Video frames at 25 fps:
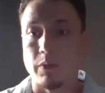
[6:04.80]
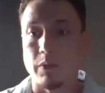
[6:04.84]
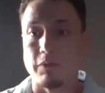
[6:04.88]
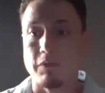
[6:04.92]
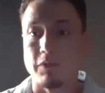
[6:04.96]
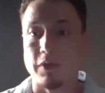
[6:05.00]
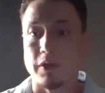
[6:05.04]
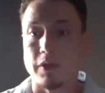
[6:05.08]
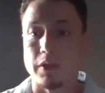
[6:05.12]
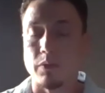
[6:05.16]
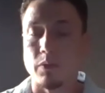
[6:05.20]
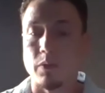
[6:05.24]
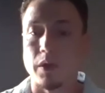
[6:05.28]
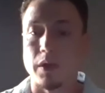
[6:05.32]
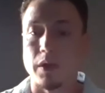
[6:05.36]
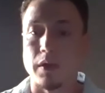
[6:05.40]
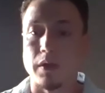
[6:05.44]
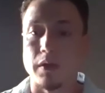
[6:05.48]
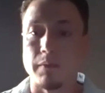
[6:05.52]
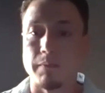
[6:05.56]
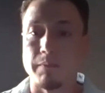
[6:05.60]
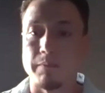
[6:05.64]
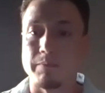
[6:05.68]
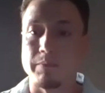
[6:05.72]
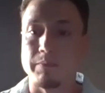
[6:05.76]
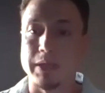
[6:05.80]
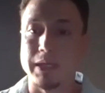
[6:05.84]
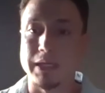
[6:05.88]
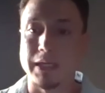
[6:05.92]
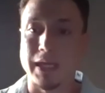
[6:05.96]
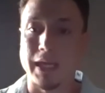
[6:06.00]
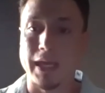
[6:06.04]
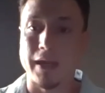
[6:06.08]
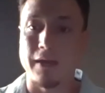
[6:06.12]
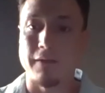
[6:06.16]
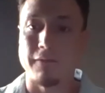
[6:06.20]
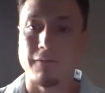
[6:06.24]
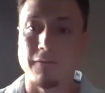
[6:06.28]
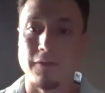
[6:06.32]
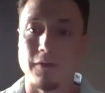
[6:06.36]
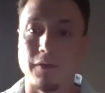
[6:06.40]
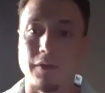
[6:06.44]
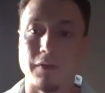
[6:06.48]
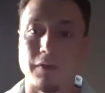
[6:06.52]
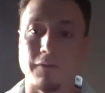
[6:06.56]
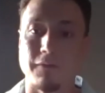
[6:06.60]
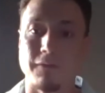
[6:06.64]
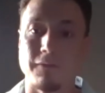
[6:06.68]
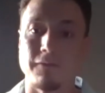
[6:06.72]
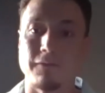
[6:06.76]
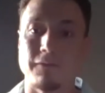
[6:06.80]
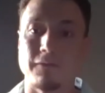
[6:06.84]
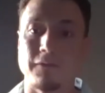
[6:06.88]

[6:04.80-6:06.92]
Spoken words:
really want to be careful of,